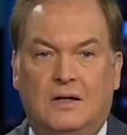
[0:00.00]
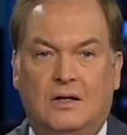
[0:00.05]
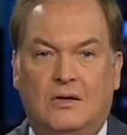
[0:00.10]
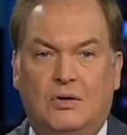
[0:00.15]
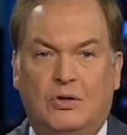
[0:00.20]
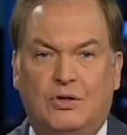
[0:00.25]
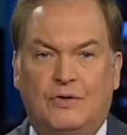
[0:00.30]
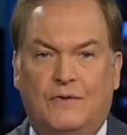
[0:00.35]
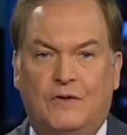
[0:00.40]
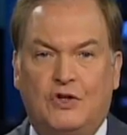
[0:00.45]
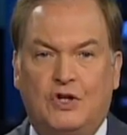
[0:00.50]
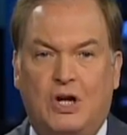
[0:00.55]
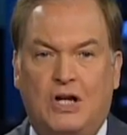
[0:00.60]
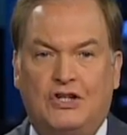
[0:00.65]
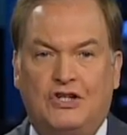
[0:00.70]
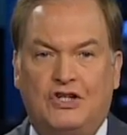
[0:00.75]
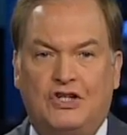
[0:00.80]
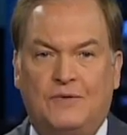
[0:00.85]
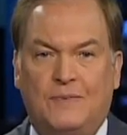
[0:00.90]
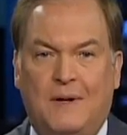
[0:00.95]
Christopher
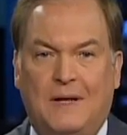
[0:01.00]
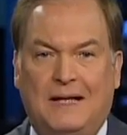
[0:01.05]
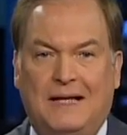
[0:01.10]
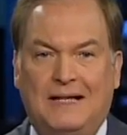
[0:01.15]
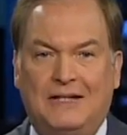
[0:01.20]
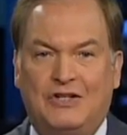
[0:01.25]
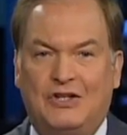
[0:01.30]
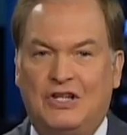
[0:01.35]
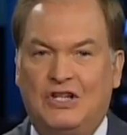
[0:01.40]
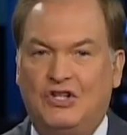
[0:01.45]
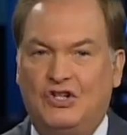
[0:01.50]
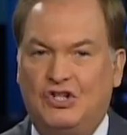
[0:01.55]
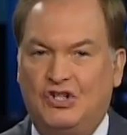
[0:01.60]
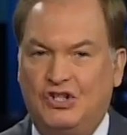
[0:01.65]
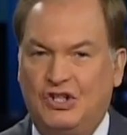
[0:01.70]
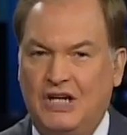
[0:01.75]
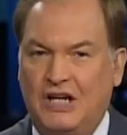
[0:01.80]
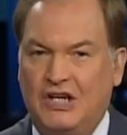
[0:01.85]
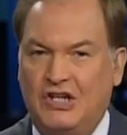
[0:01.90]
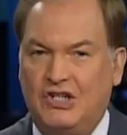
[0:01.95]
Johnson spent less than
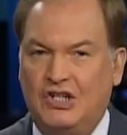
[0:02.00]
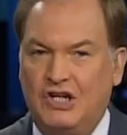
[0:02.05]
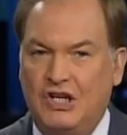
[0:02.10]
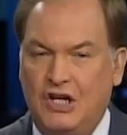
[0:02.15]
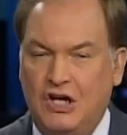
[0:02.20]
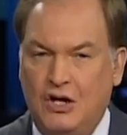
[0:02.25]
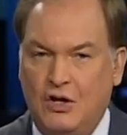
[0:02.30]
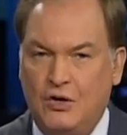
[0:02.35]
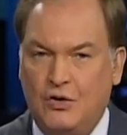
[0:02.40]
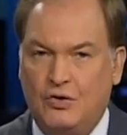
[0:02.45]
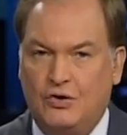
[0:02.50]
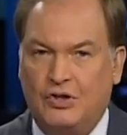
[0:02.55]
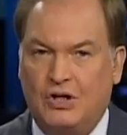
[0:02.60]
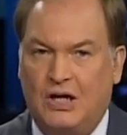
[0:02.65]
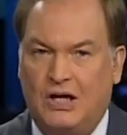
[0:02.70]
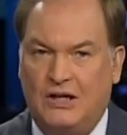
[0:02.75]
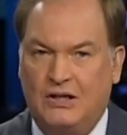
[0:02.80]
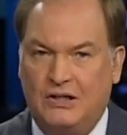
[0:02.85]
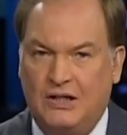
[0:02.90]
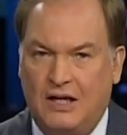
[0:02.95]
six years
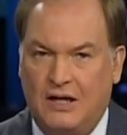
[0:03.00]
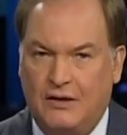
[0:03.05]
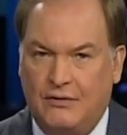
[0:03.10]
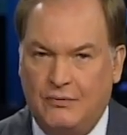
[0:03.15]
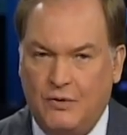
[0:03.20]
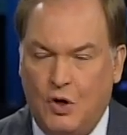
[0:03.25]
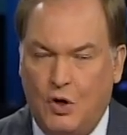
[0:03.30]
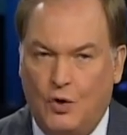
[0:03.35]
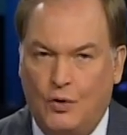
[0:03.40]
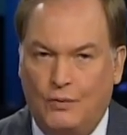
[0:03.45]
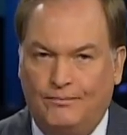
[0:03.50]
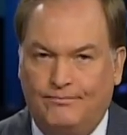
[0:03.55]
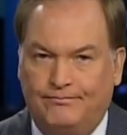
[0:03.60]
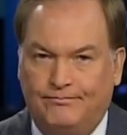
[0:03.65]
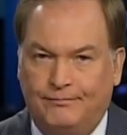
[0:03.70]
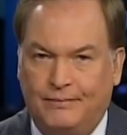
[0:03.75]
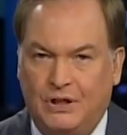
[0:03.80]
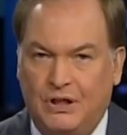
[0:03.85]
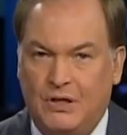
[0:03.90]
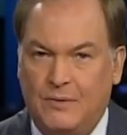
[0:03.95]
on death row.
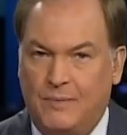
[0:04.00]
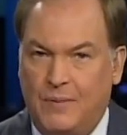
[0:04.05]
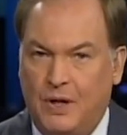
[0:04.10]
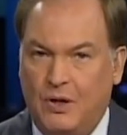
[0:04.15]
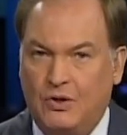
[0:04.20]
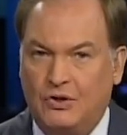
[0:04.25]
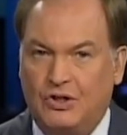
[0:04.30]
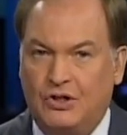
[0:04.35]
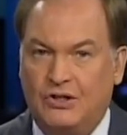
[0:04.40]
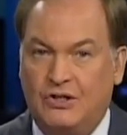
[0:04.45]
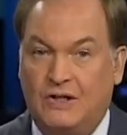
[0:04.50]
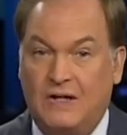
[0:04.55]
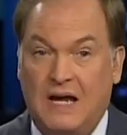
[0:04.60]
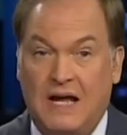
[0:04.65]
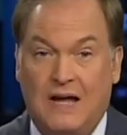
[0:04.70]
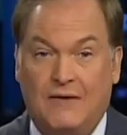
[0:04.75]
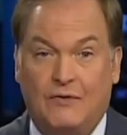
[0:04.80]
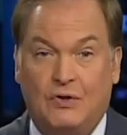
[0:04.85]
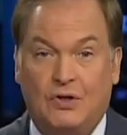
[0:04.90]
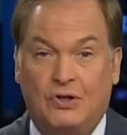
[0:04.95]
In comparison to
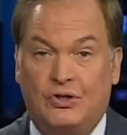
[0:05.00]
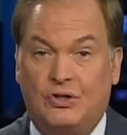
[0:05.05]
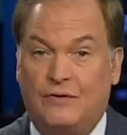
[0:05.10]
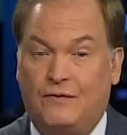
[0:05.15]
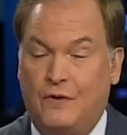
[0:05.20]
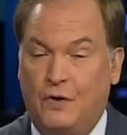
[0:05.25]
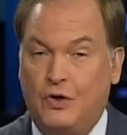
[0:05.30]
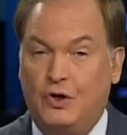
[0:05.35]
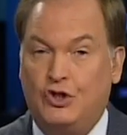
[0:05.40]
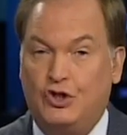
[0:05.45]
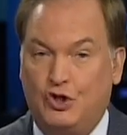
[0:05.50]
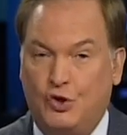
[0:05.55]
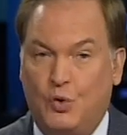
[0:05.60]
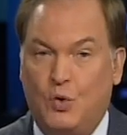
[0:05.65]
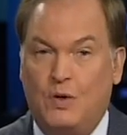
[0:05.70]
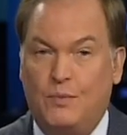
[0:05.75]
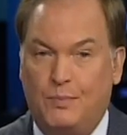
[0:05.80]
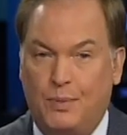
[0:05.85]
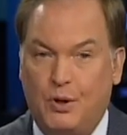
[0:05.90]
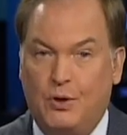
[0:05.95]
the average, it's a very
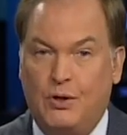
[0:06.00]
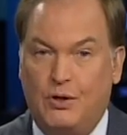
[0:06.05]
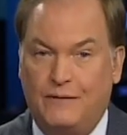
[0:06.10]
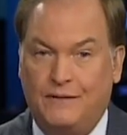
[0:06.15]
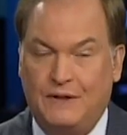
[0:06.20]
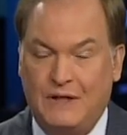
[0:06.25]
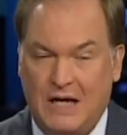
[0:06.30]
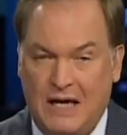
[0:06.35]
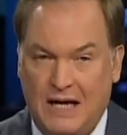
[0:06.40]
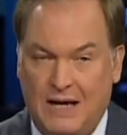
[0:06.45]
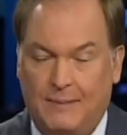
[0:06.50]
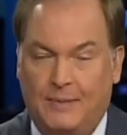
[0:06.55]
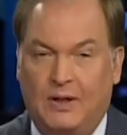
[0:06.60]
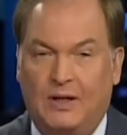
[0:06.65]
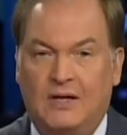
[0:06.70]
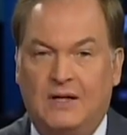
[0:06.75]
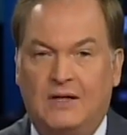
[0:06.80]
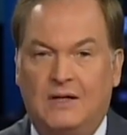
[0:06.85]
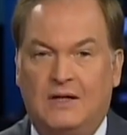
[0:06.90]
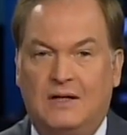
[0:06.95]
short period of time.
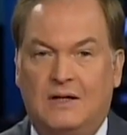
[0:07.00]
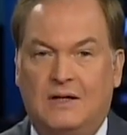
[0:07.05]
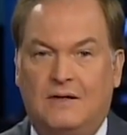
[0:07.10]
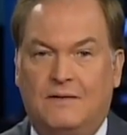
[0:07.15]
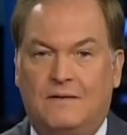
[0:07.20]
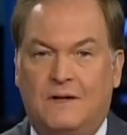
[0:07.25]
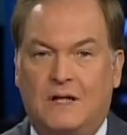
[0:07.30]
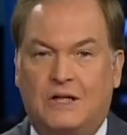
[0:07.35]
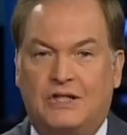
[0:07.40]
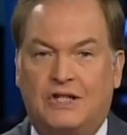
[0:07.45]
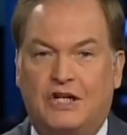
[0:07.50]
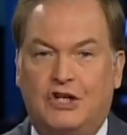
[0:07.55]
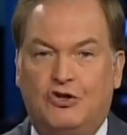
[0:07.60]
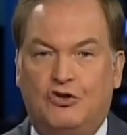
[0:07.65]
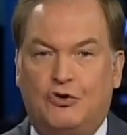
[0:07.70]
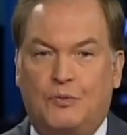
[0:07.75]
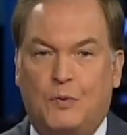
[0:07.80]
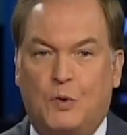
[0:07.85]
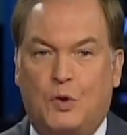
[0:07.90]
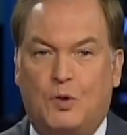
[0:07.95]
Fox 10
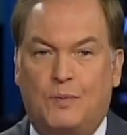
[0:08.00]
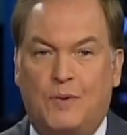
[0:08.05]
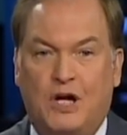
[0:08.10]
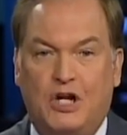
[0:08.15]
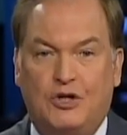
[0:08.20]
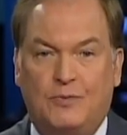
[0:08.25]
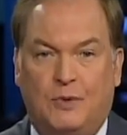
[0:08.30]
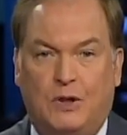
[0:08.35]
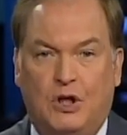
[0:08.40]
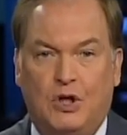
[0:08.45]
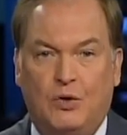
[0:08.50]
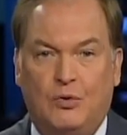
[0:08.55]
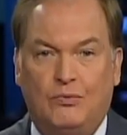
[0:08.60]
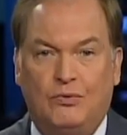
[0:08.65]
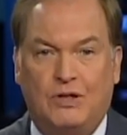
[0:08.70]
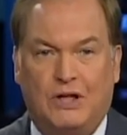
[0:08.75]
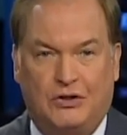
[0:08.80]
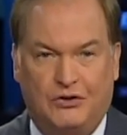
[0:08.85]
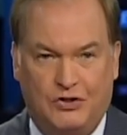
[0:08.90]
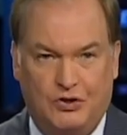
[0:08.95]
News reporter Paige
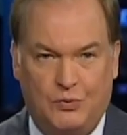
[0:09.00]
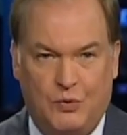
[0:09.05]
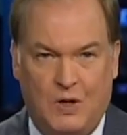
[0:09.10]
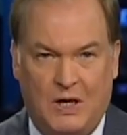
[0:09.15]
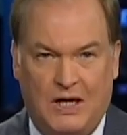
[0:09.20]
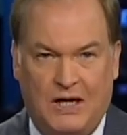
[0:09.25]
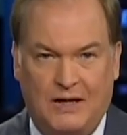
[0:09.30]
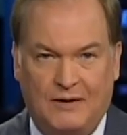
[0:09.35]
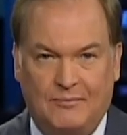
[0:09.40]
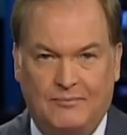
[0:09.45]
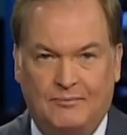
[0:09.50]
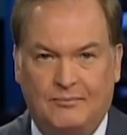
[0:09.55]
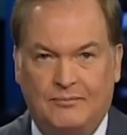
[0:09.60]
Malone tells us why.